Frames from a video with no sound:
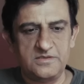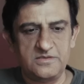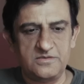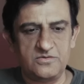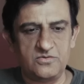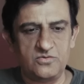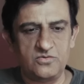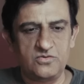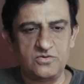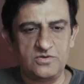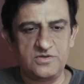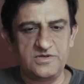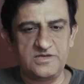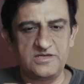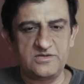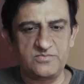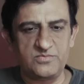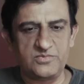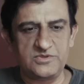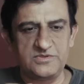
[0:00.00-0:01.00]
no
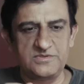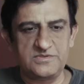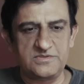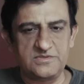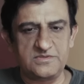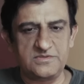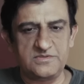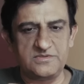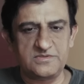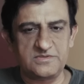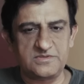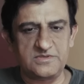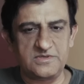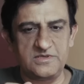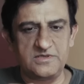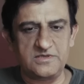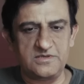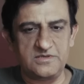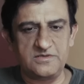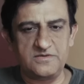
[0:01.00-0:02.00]
contact persons,
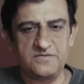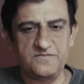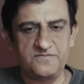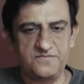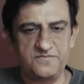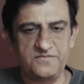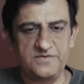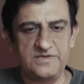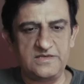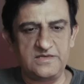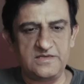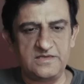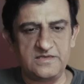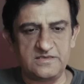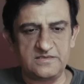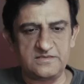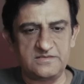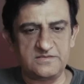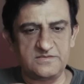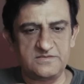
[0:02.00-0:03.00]
current
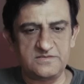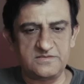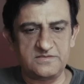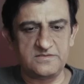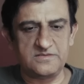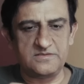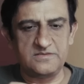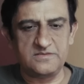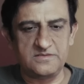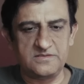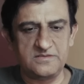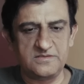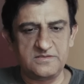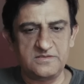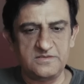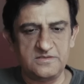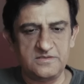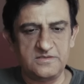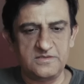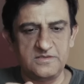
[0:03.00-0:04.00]
feelings
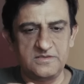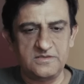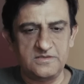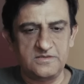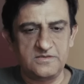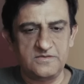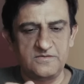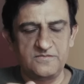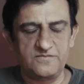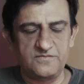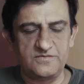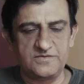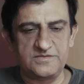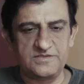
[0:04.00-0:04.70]
for